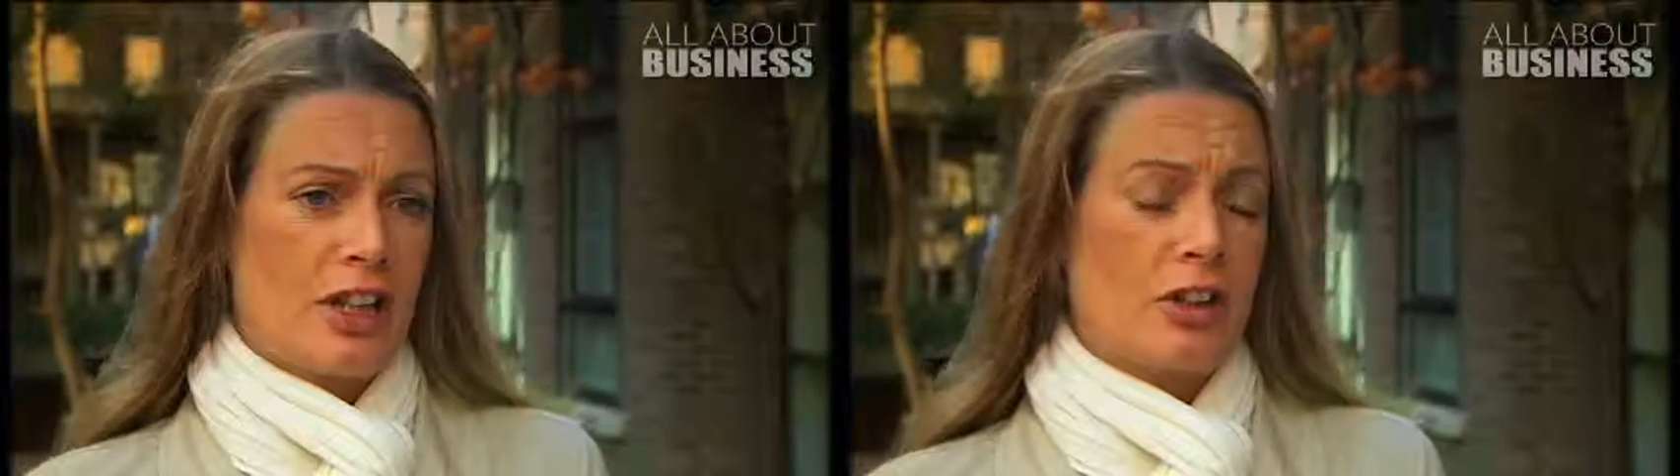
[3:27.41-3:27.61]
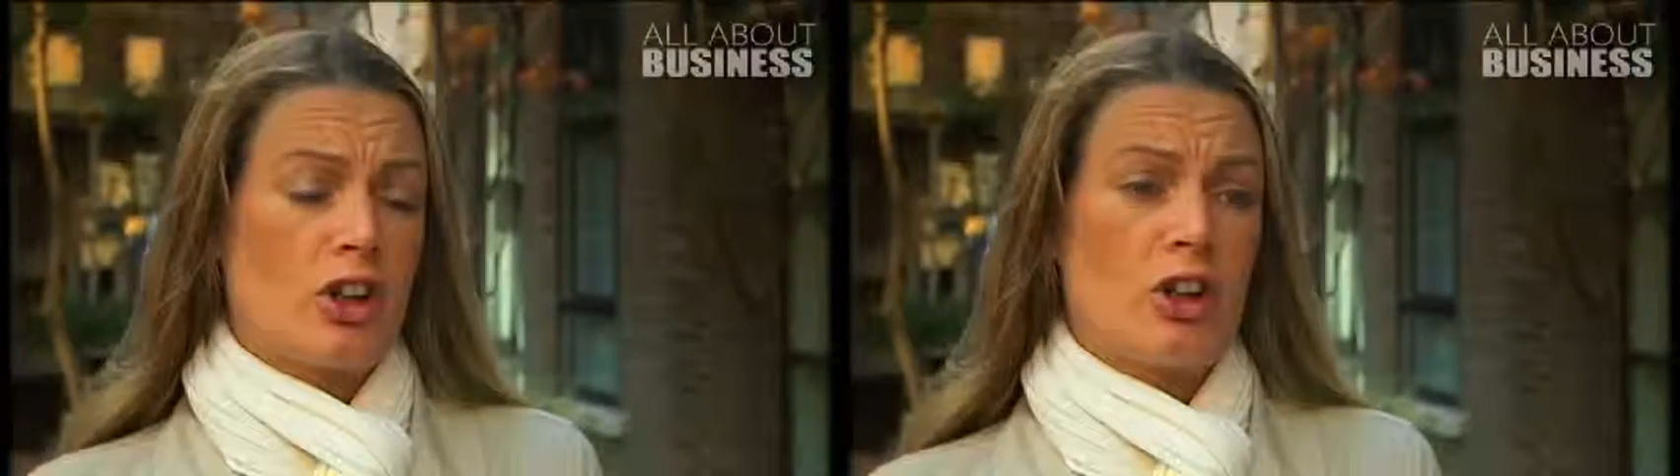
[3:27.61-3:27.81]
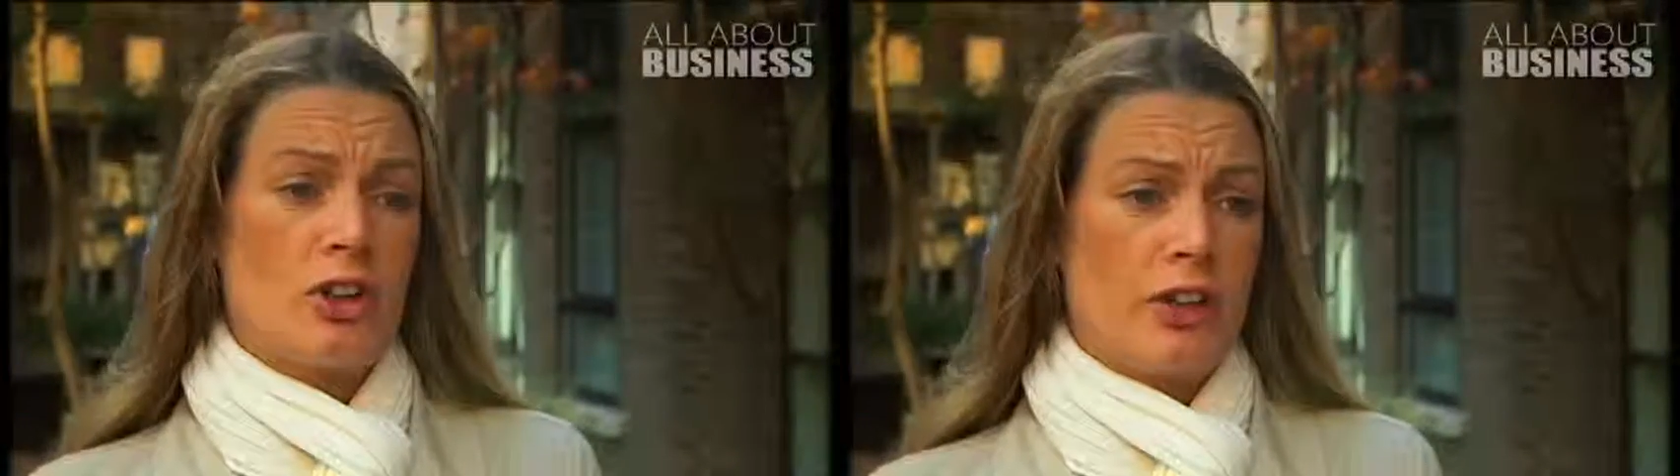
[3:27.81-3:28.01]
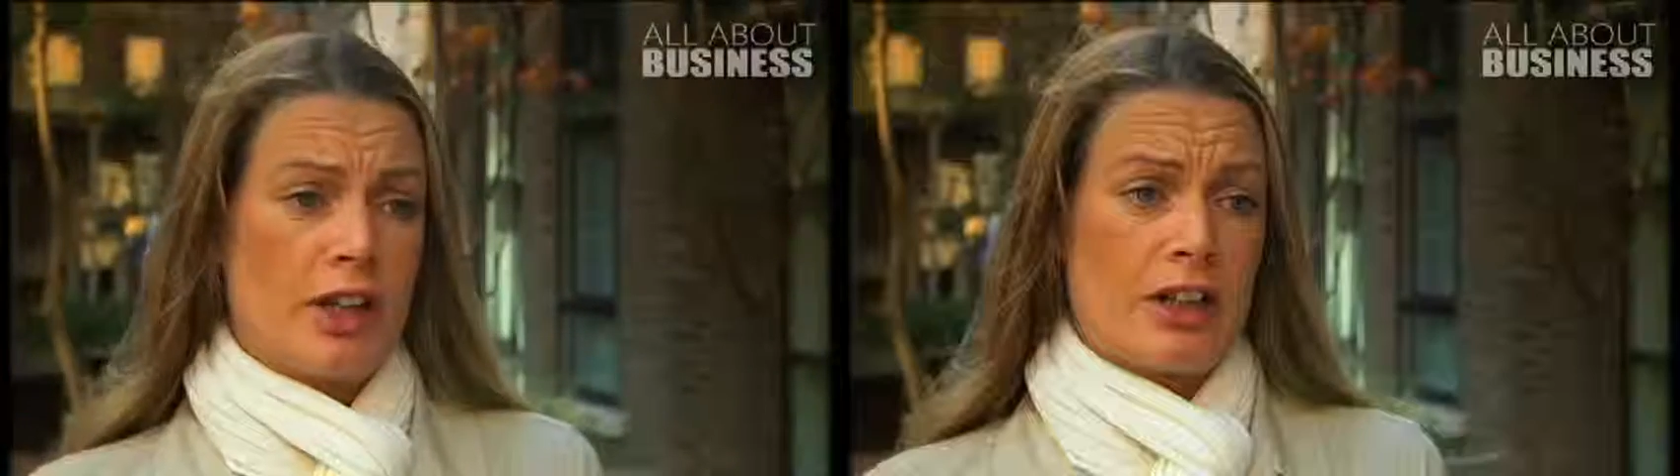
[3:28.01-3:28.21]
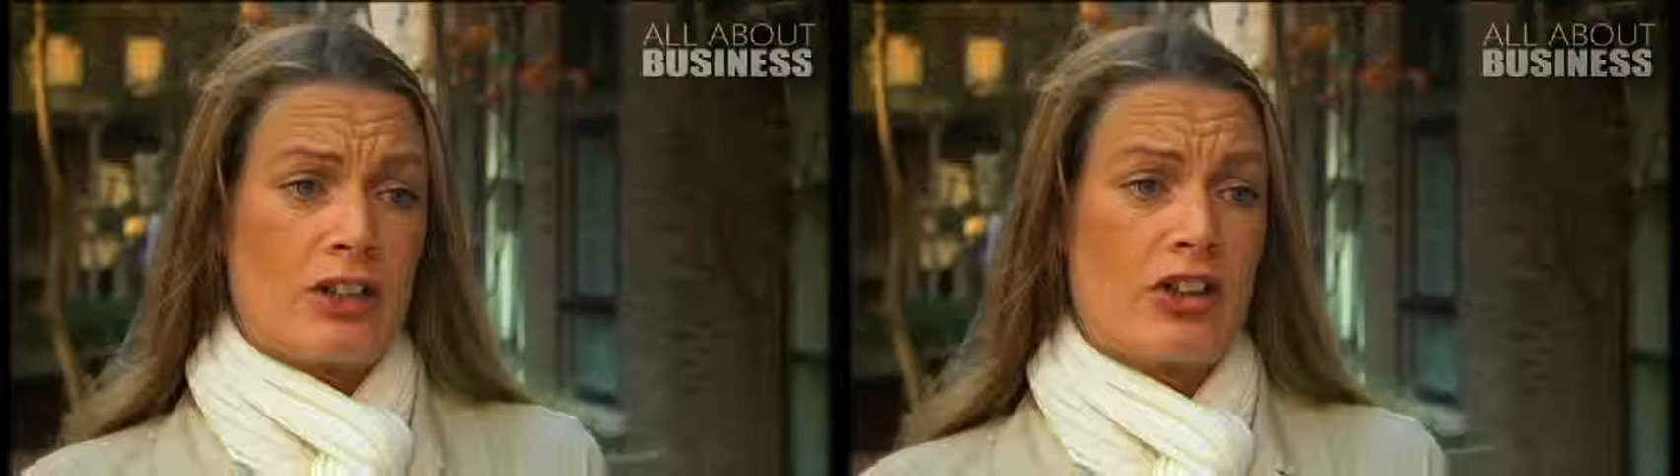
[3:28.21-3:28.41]
and it costs very
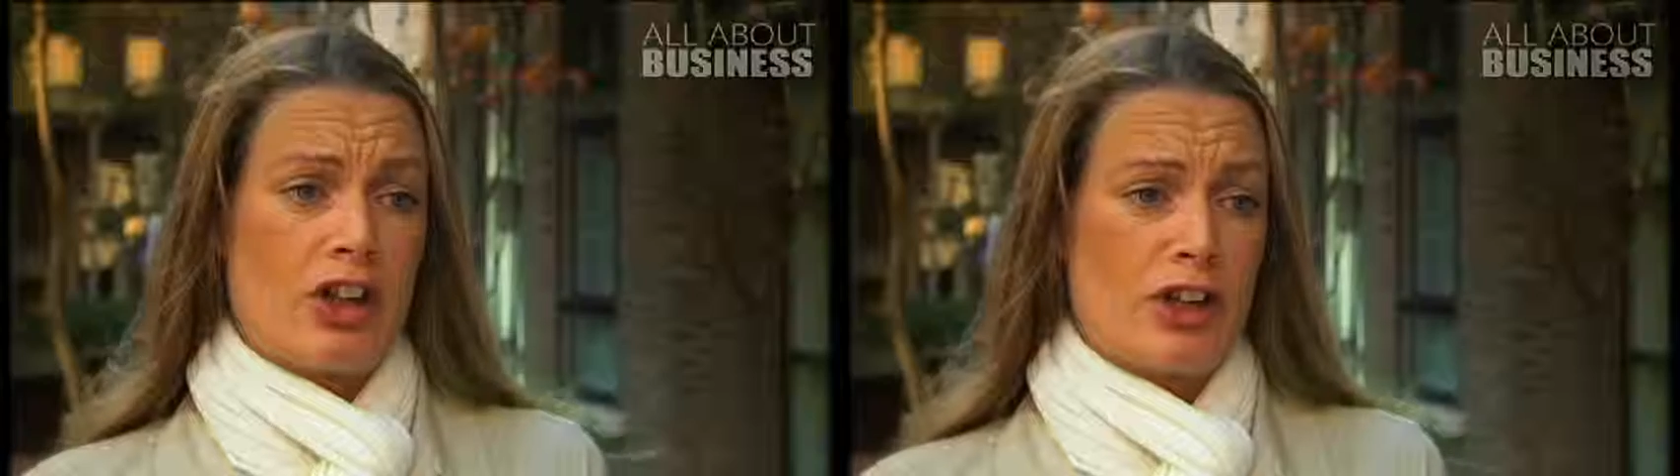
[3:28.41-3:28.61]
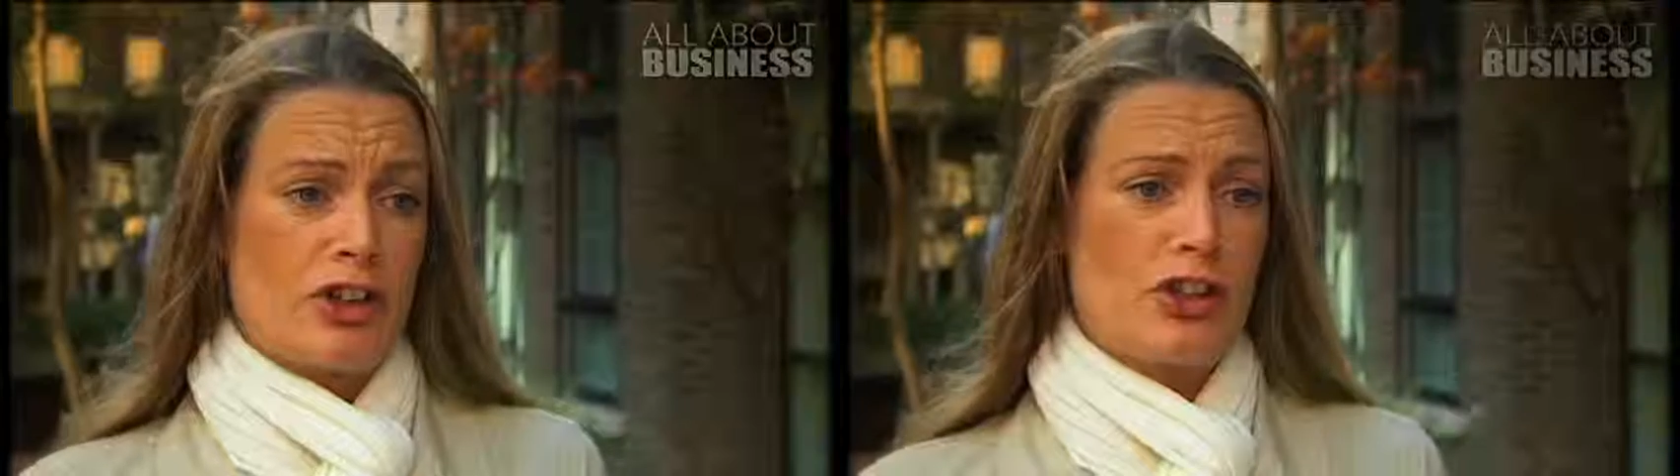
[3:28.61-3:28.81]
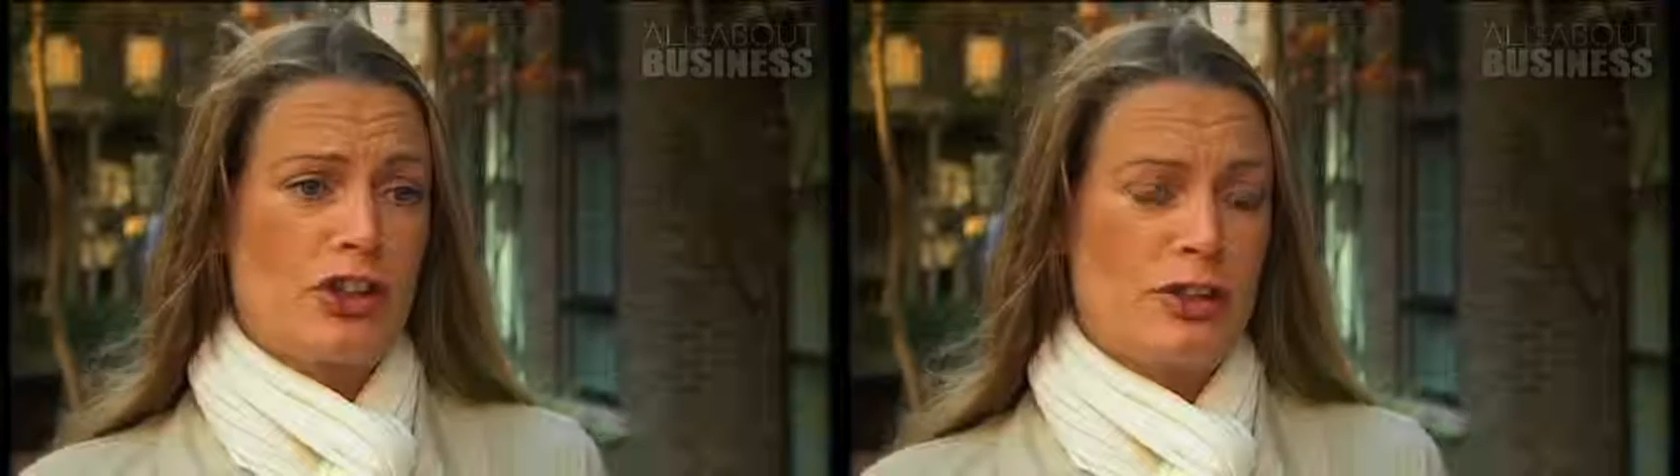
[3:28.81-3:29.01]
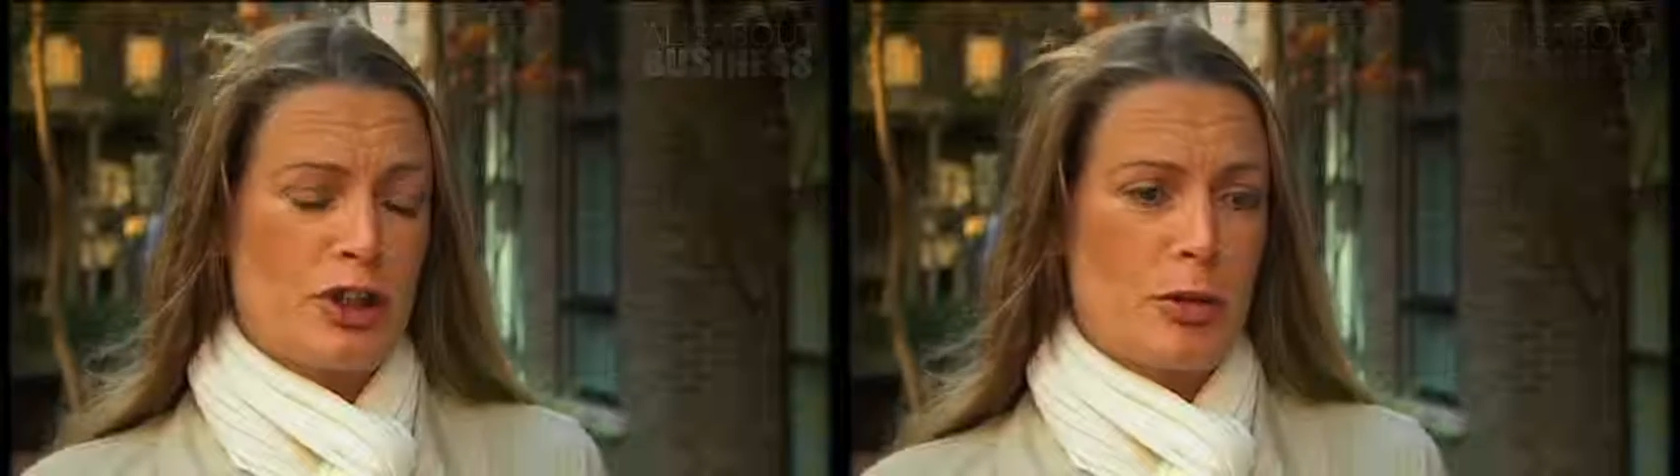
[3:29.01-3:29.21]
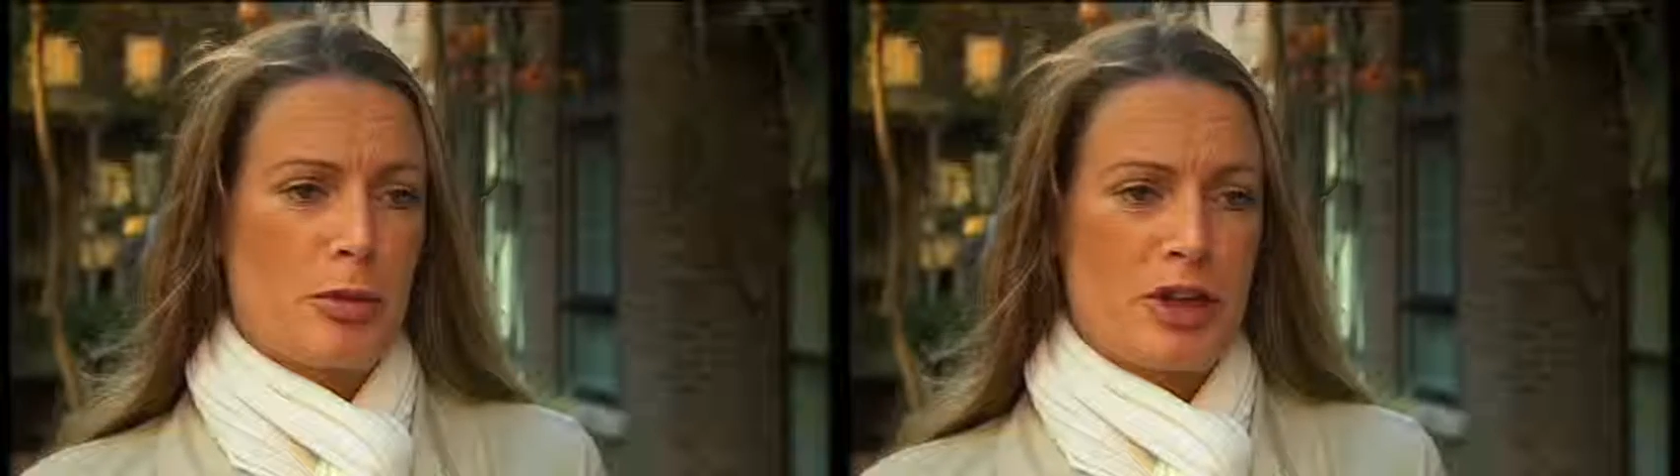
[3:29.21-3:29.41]
little to change
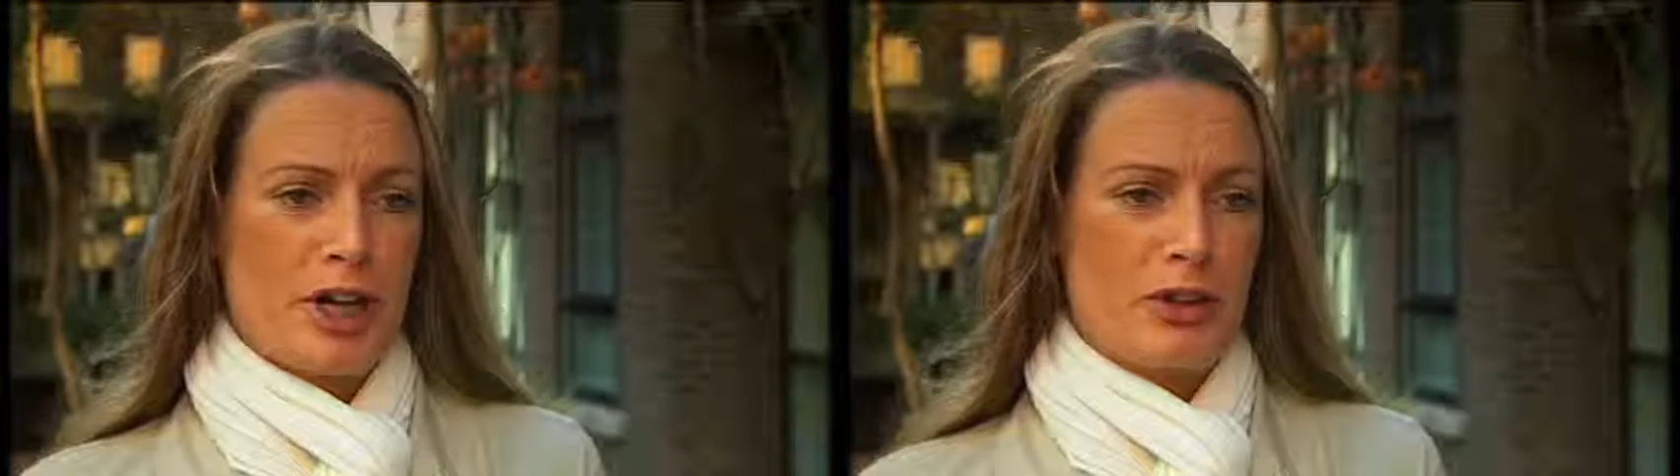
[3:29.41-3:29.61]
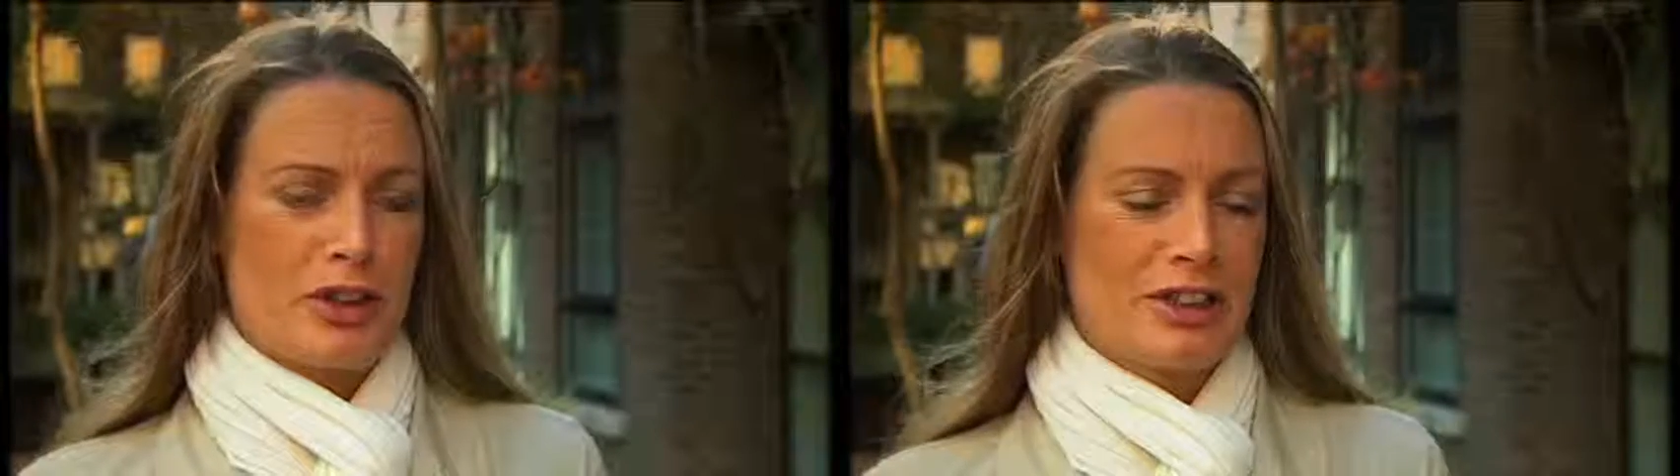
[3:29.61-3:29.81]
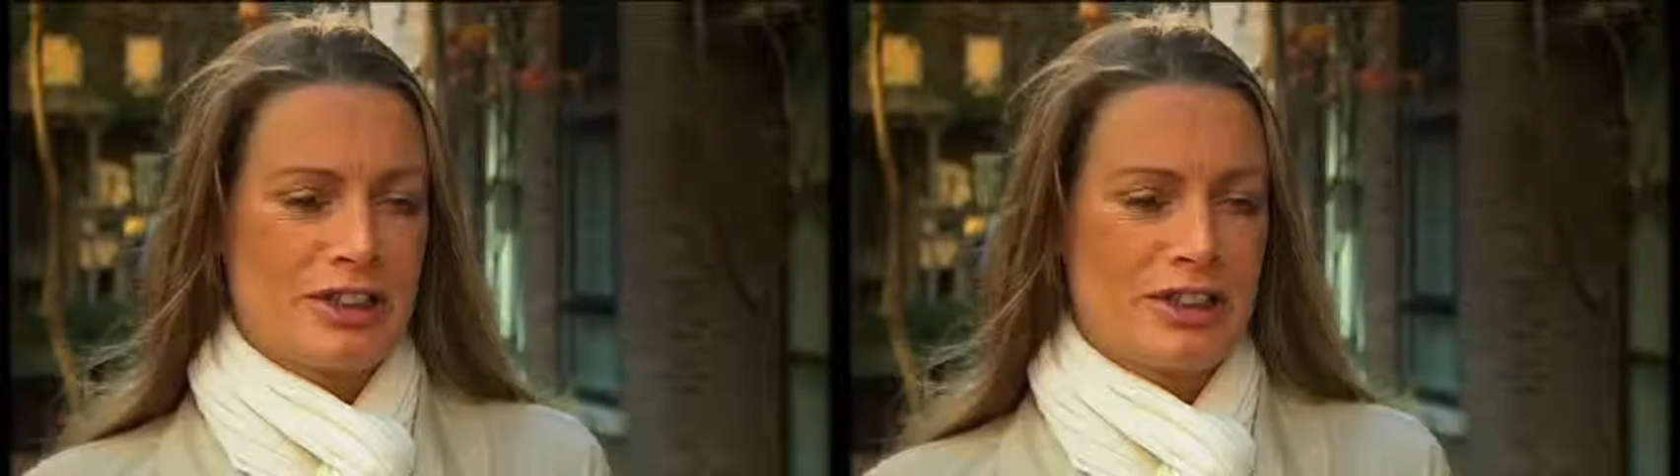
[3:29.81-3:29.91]
human behaviour.